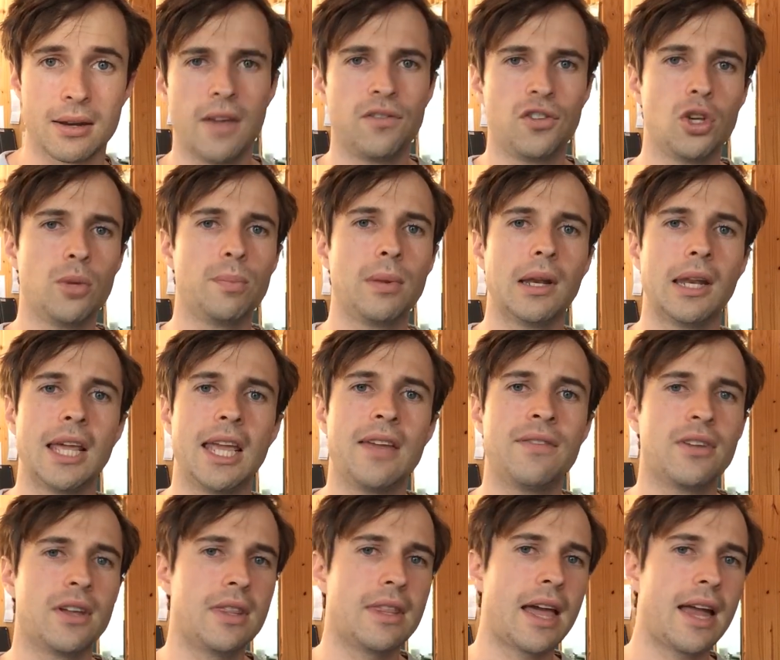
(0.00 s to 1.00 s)
If you
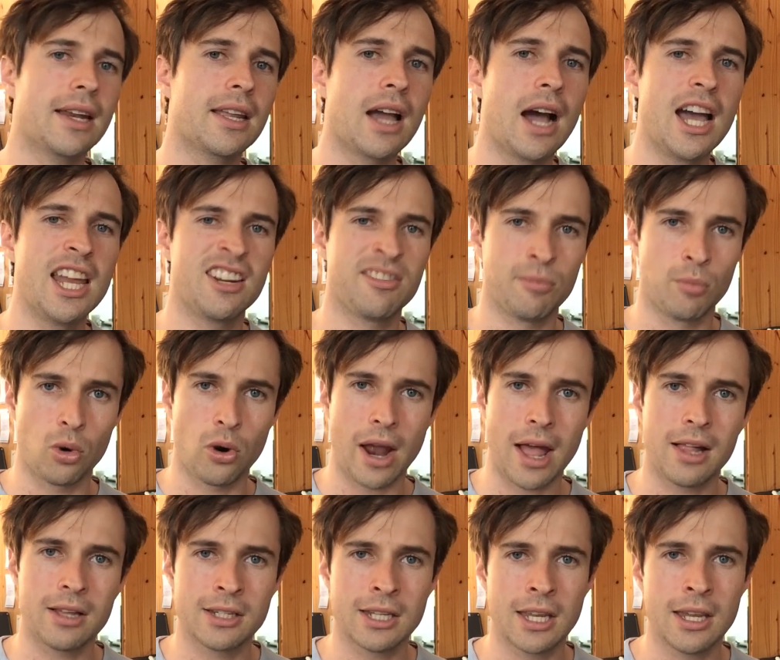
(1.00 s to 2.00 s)
believe in that kind of
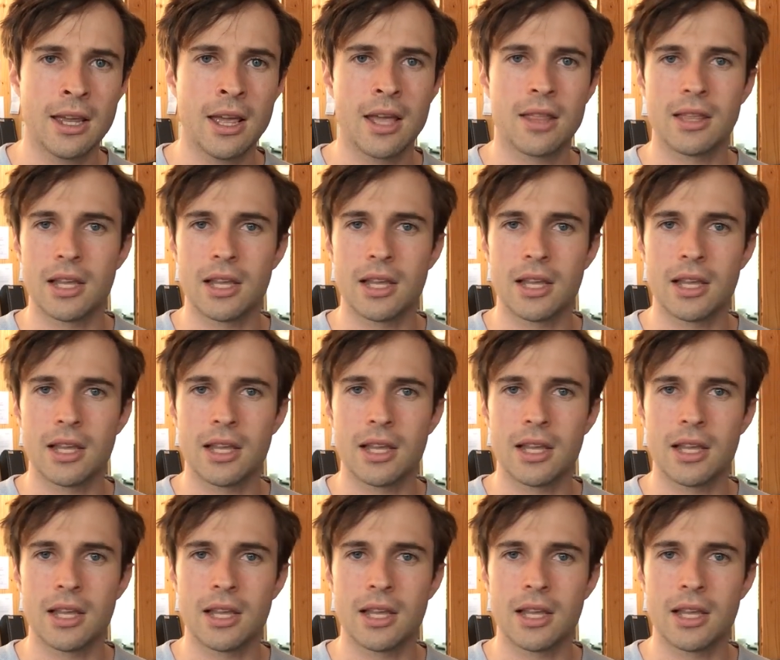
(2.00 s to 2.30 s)
morality,